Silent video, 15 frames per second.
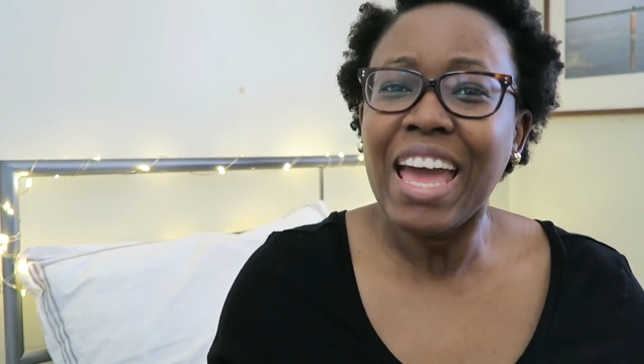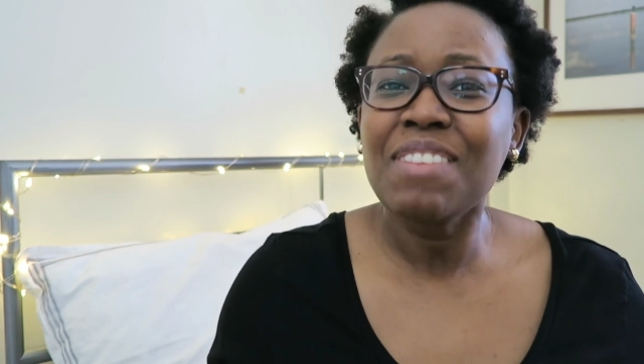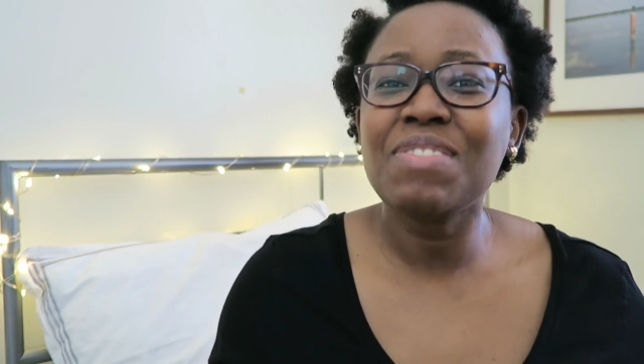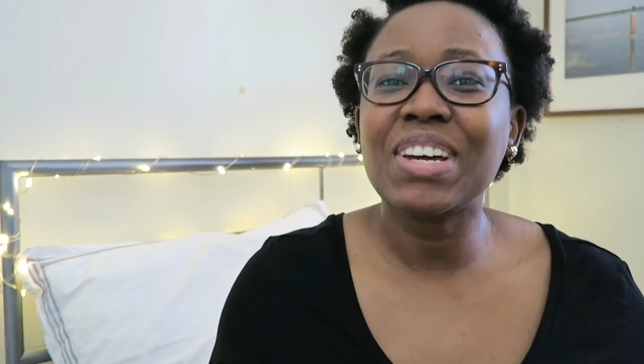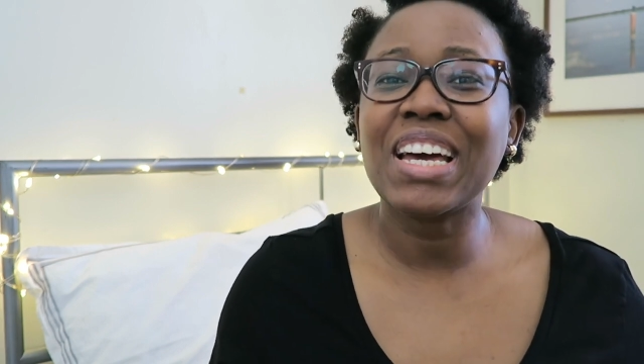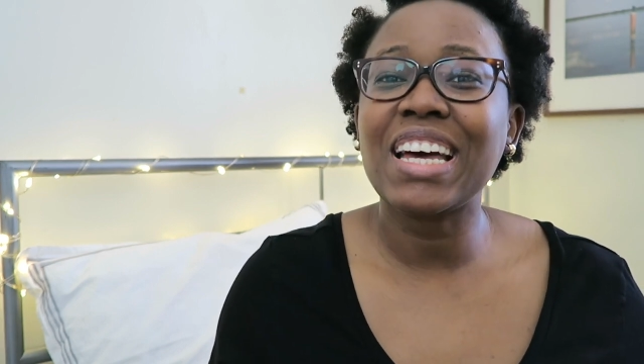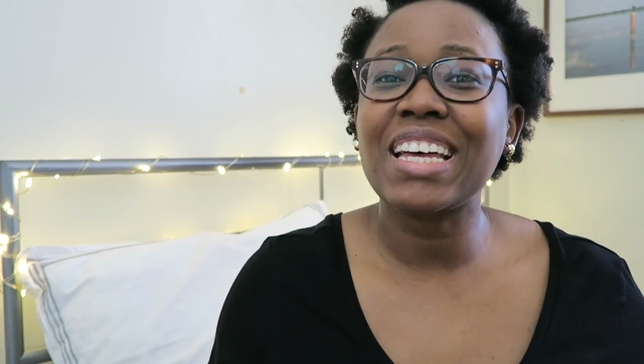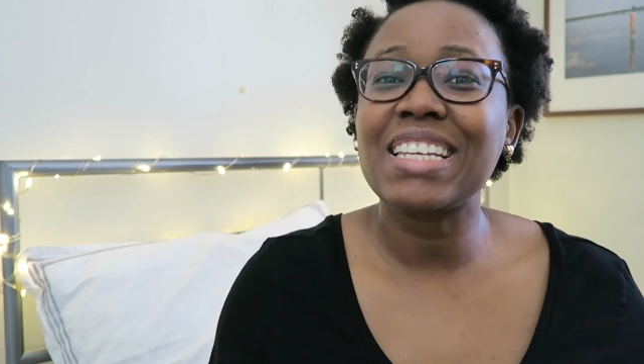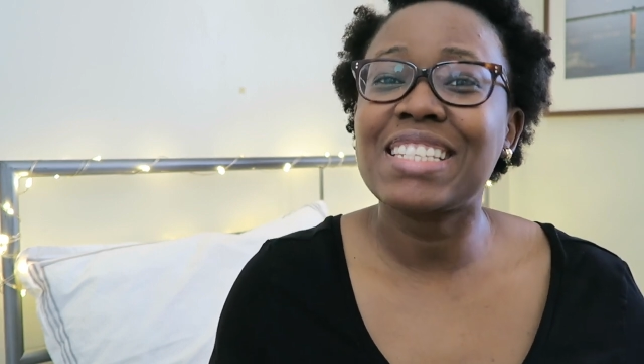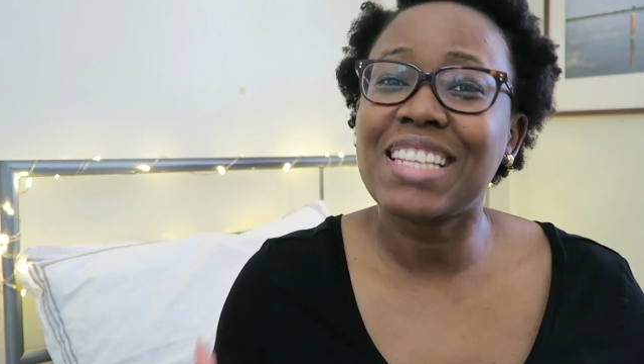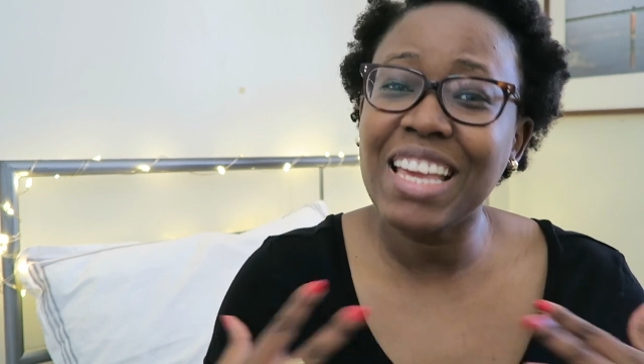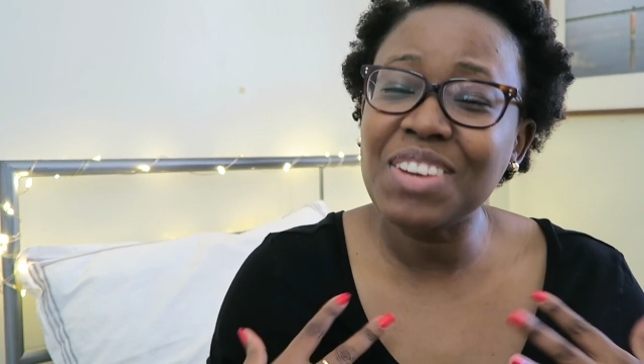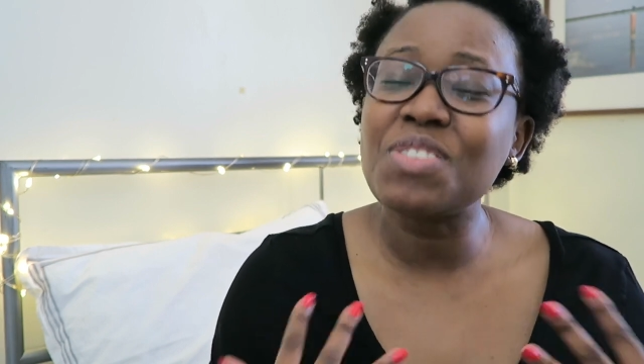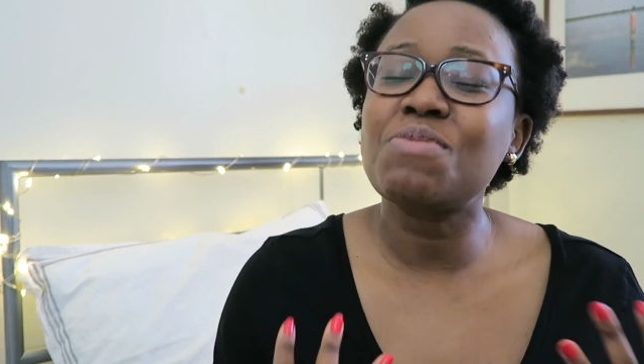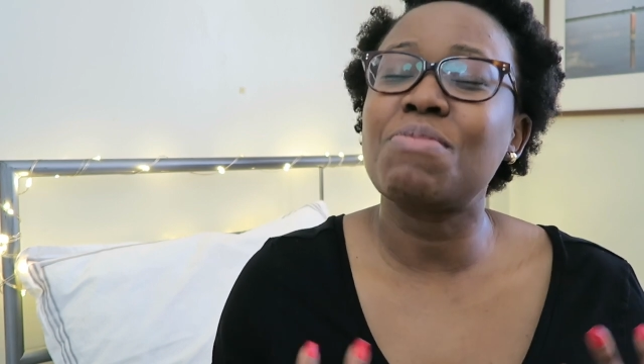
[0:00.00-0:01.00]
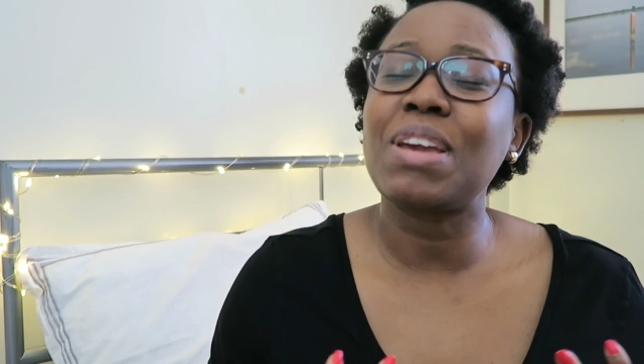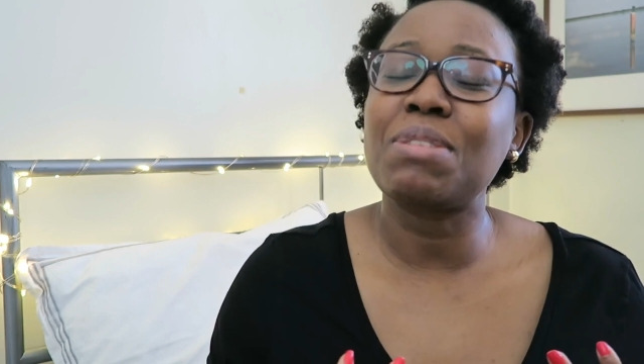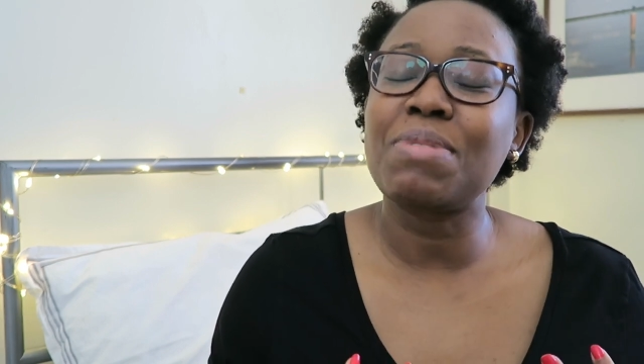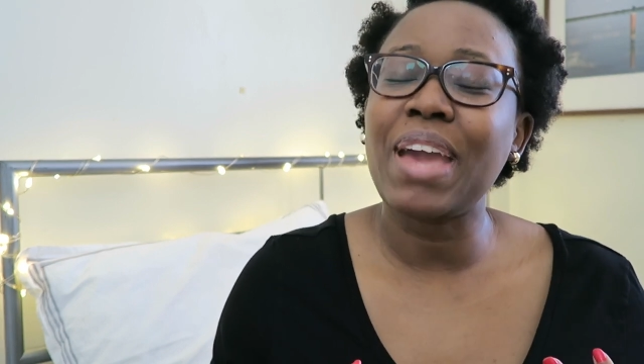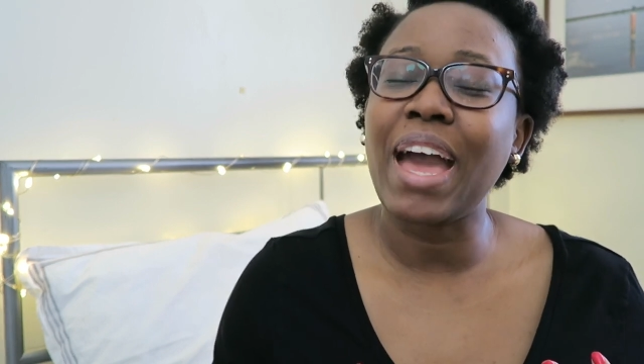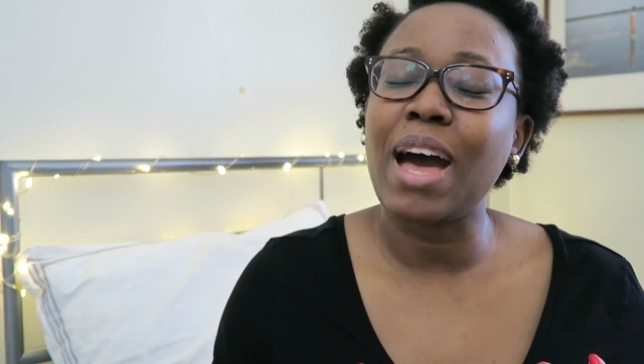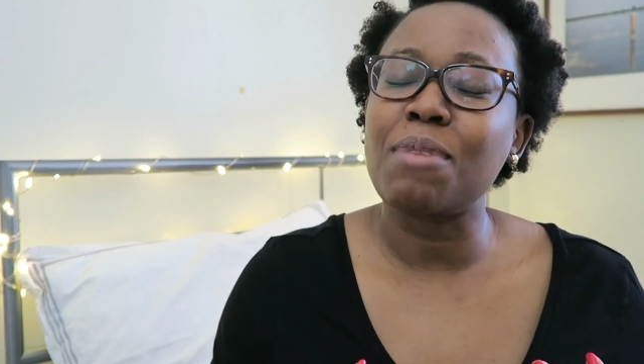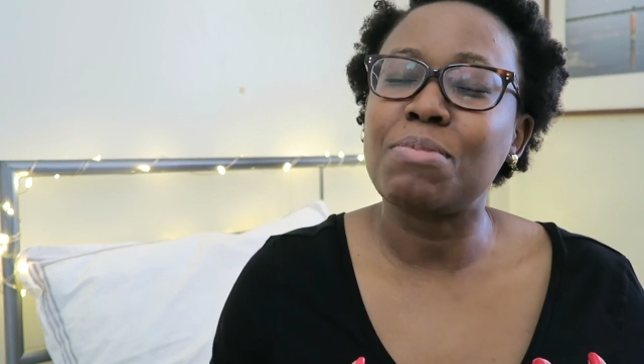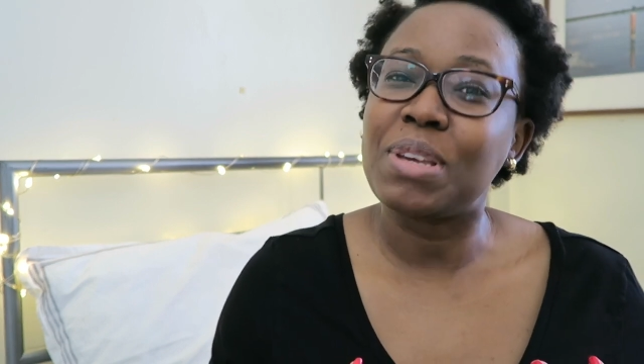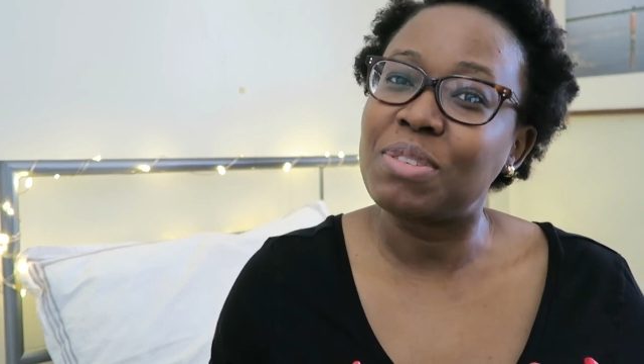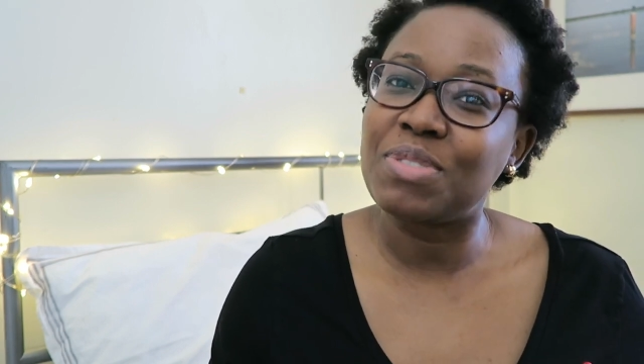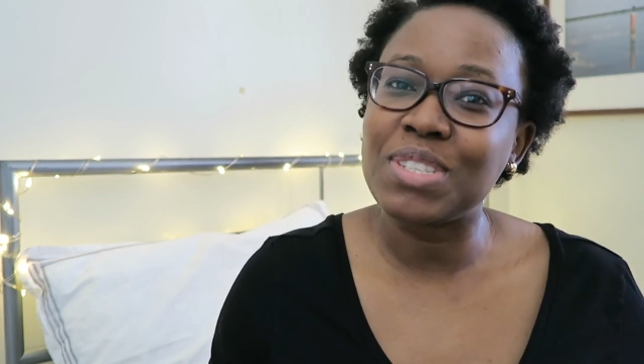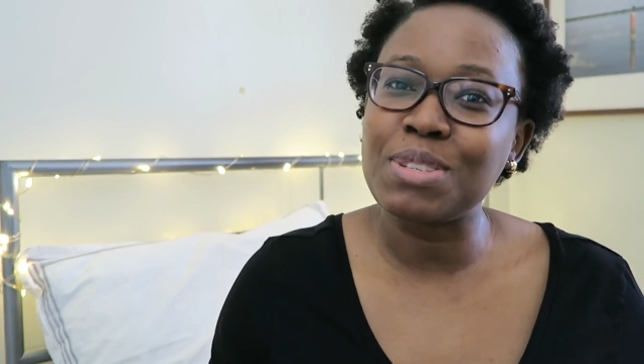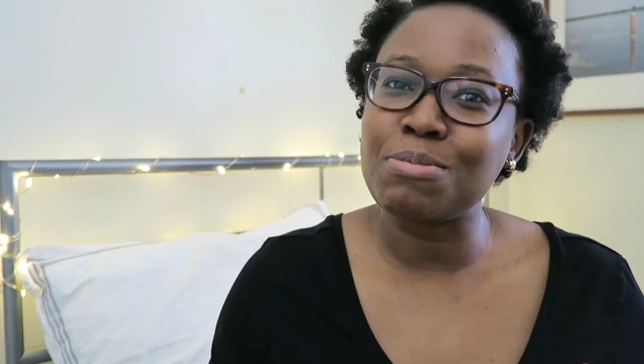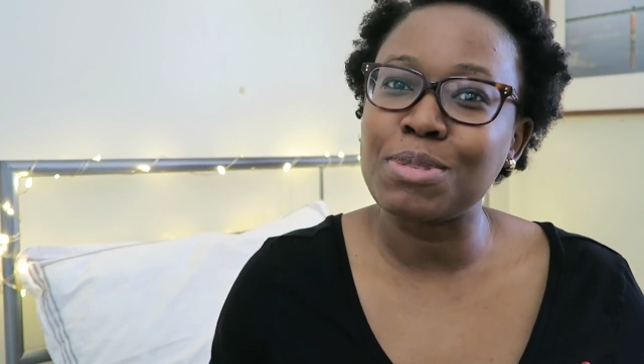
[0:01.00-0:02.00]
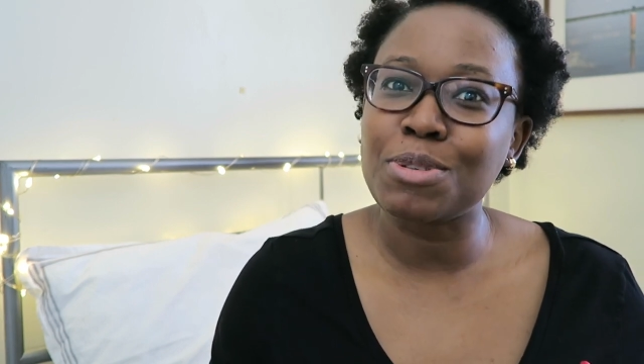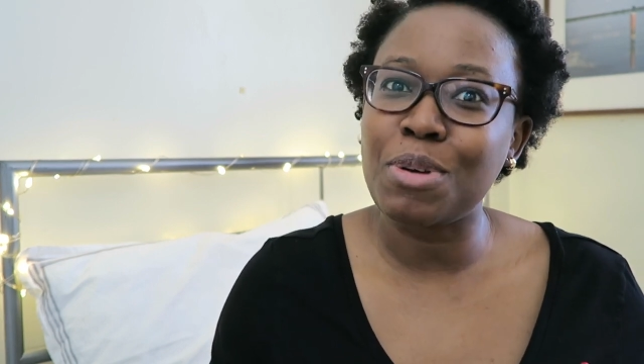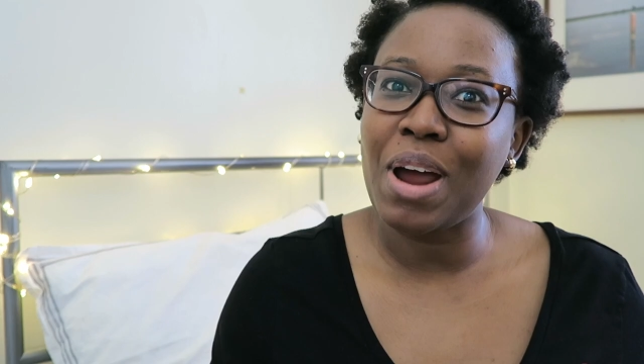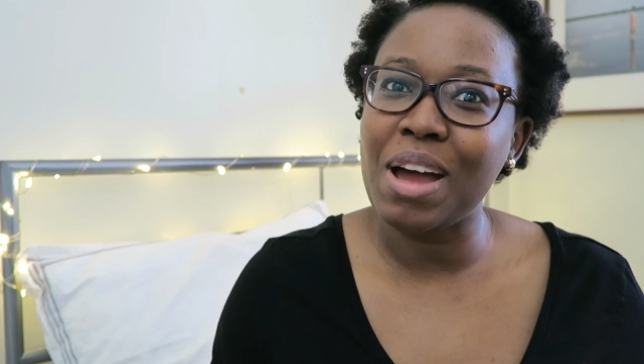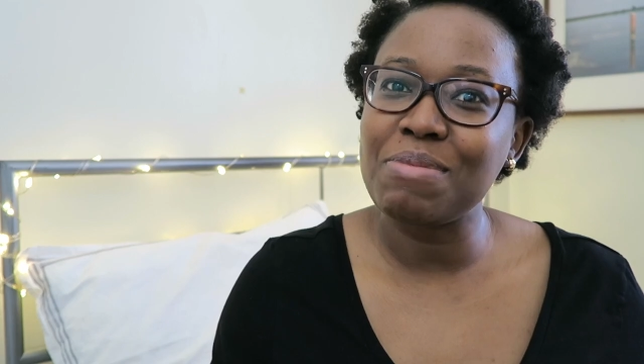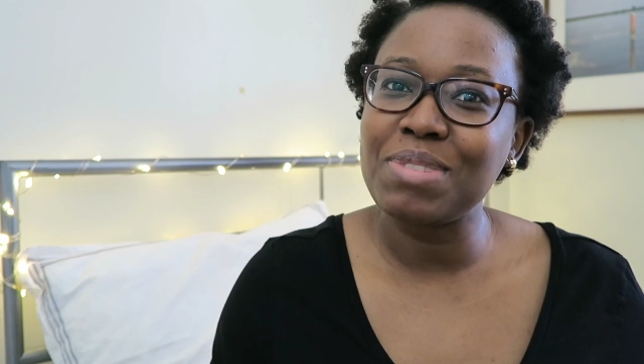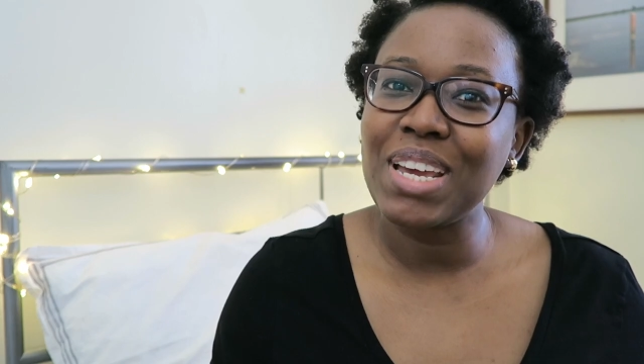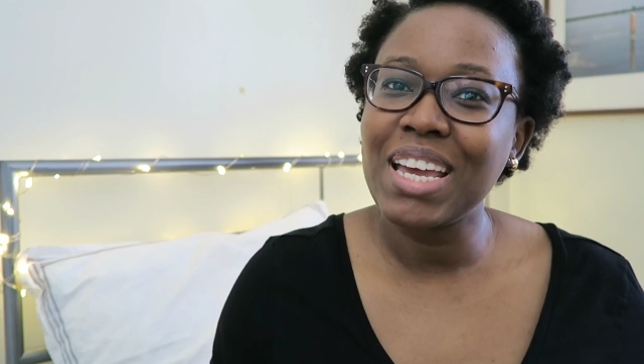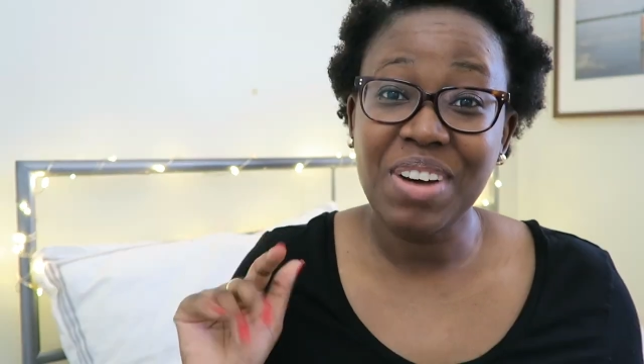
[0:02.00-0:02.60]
and because it would make me happy if you subscribed